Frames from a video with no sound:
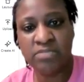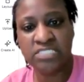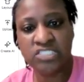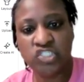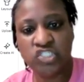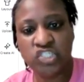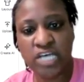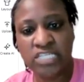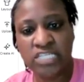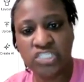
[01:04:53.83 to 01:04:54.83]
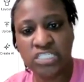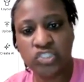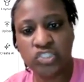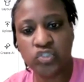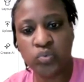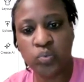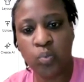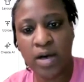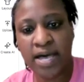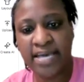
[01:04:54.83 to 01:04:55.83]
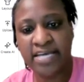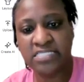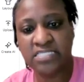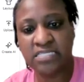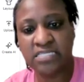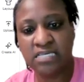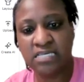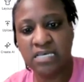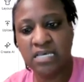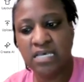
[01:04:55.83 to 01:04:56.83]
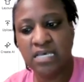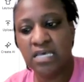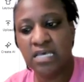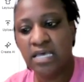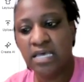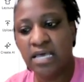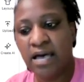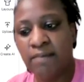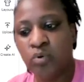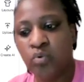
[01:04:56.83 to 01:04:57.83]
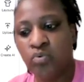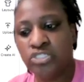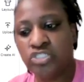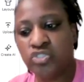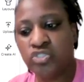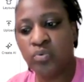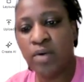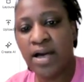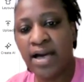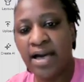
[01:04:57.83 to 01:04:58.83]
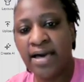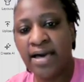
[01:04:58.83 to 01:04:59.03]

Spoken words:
I'm going to change it to white. I'm going to